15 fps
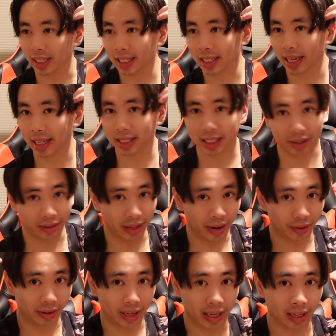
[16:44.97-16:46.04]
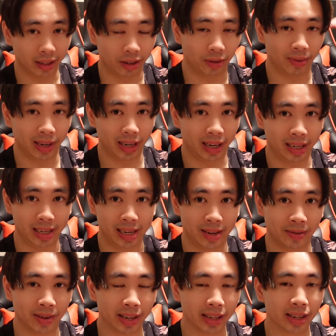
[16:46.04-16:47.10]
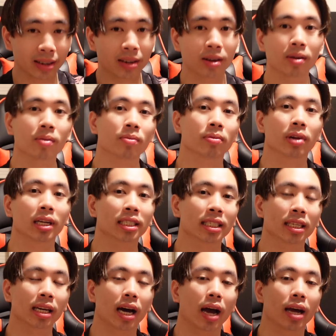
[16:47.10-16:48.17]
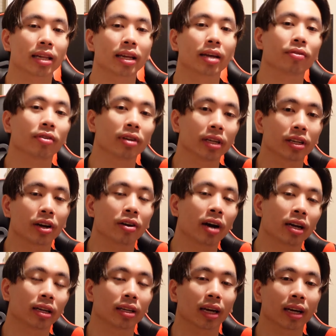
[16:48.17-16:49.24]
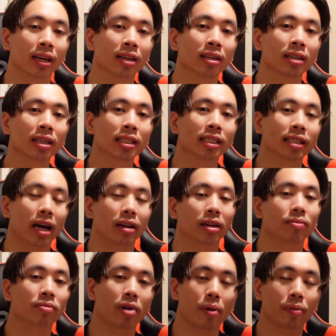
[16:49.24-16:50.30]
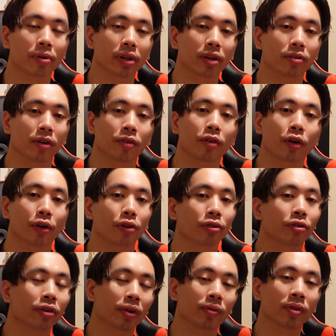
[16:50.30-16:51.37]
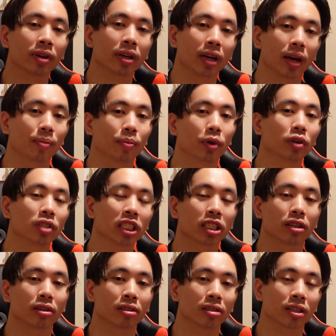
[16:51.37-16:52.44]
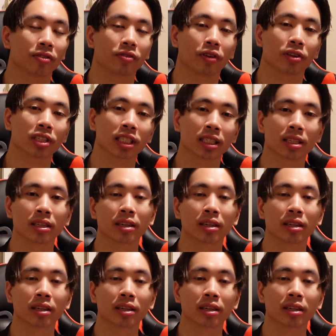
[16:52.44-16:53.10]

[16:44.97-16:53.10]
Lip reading: this side, so they were like a little bit uneven. Plus, I didn't really know how to like style it properly with curl cream and mousse, so the first